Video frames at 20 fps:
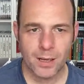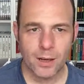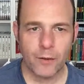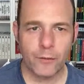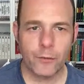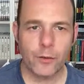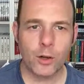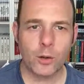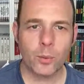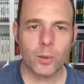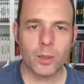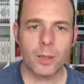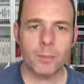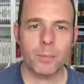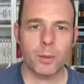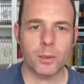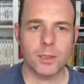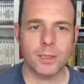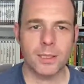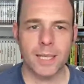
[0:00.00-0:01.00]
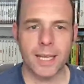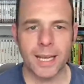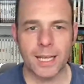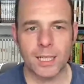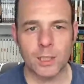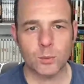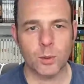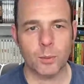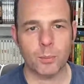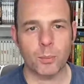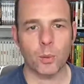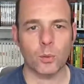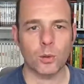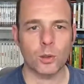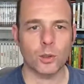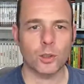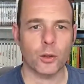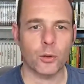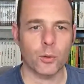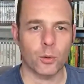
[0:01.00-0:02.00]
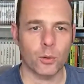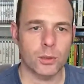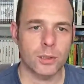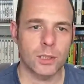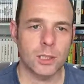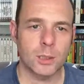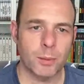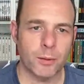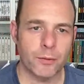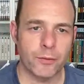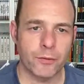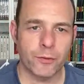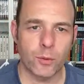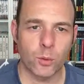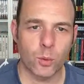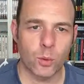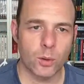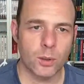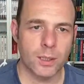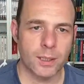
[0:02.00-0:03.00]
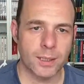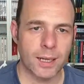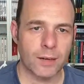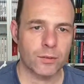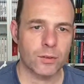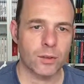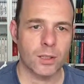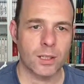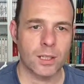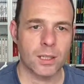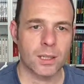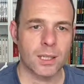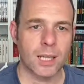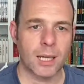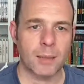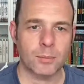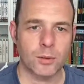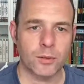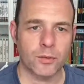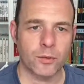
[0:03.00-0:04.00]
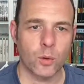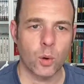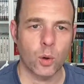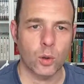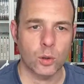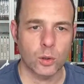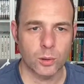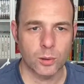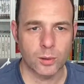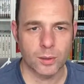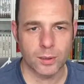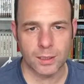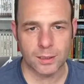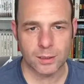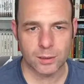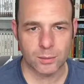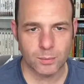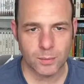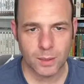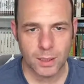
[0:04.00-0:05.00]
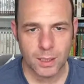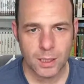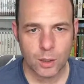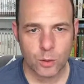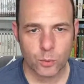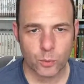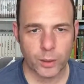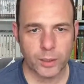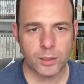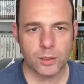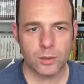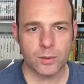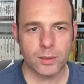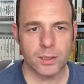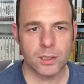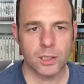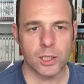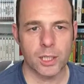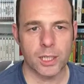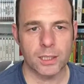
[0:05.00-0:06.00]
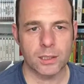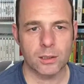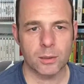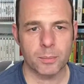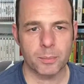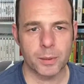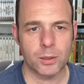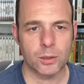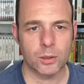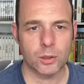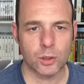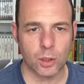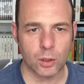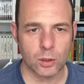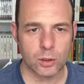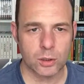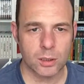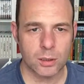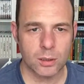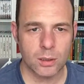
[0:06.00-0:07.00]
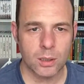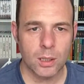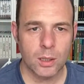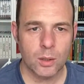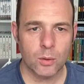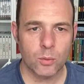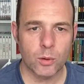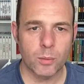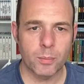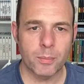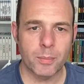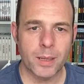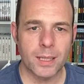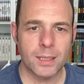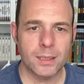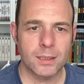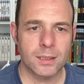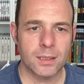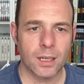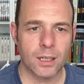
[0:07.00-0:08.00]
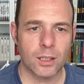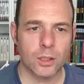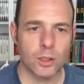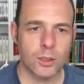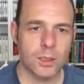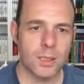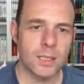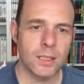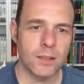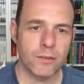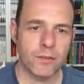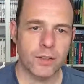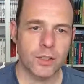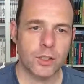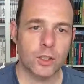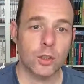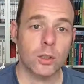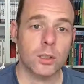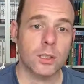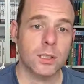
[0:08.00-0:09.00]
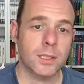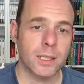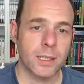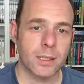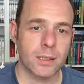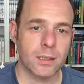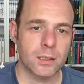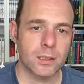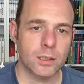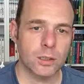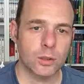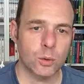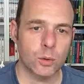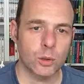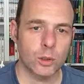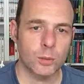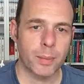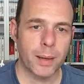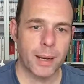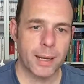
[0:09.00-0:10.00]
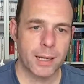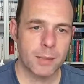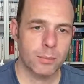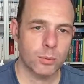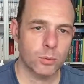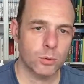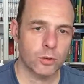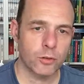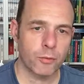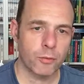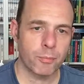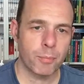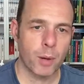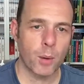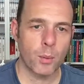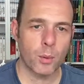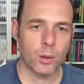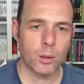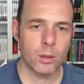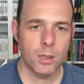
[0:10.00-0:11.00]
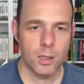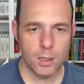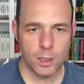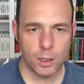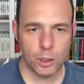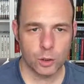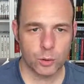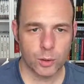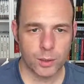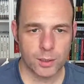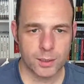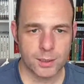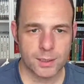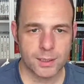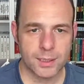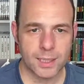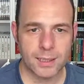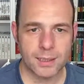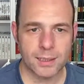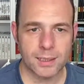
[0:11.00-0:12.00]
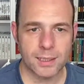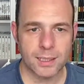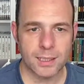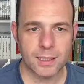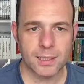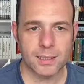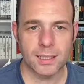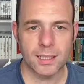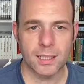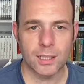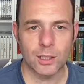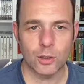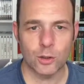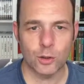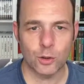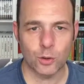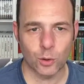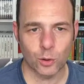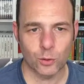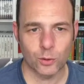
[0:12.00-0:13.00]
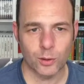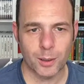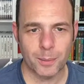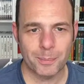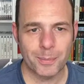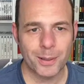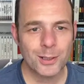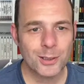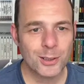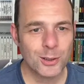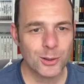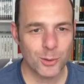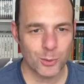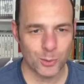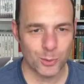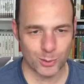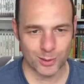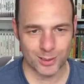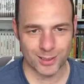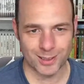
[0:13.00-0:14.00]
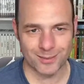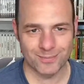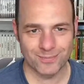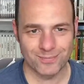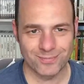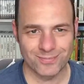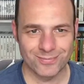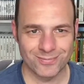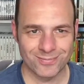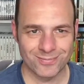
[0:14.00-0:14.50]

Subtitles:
Frequently butting heads with Polish authorities before and after the collapse of communism, writer and director Peter Sulzkin remains a unique visual stylist whose parables of power transcend easy genre pigeonholing.